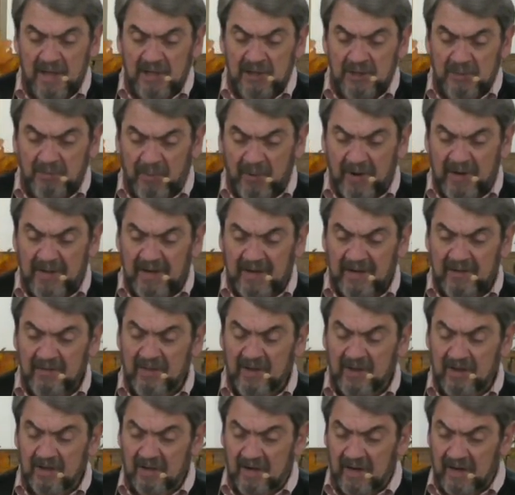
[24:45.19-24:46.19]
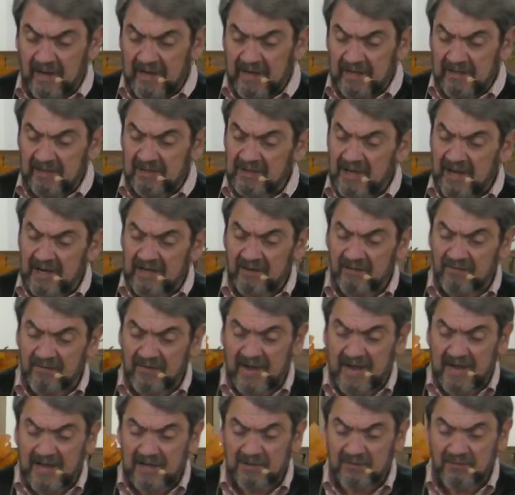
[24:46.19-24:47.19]
sprinkling the unclean,
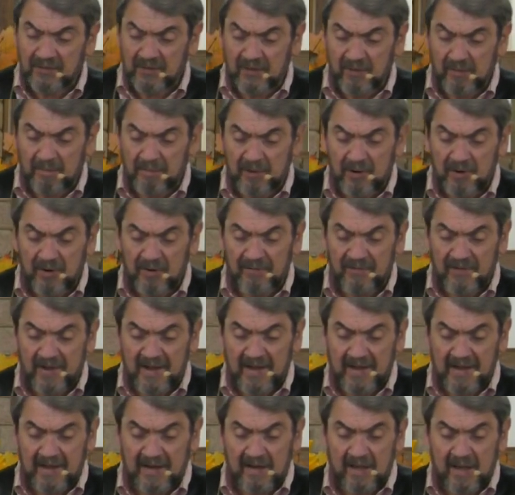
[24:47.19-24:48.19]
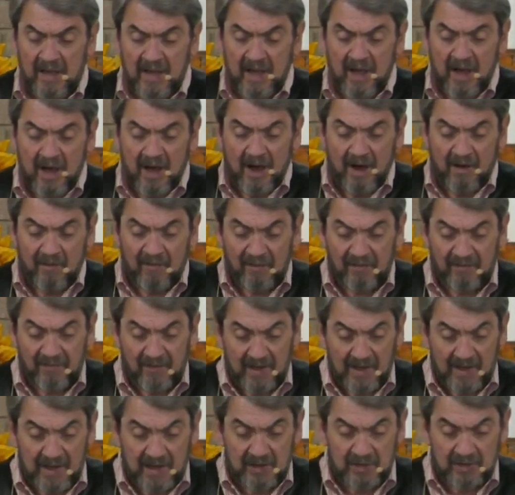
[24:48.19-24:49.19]
sanctifies for the purifying of the
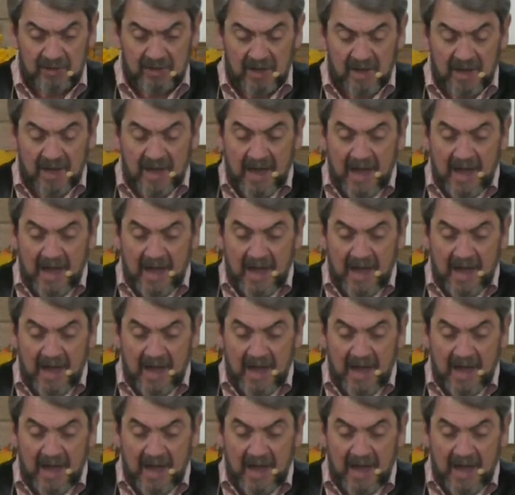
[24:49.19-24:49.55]
flesh,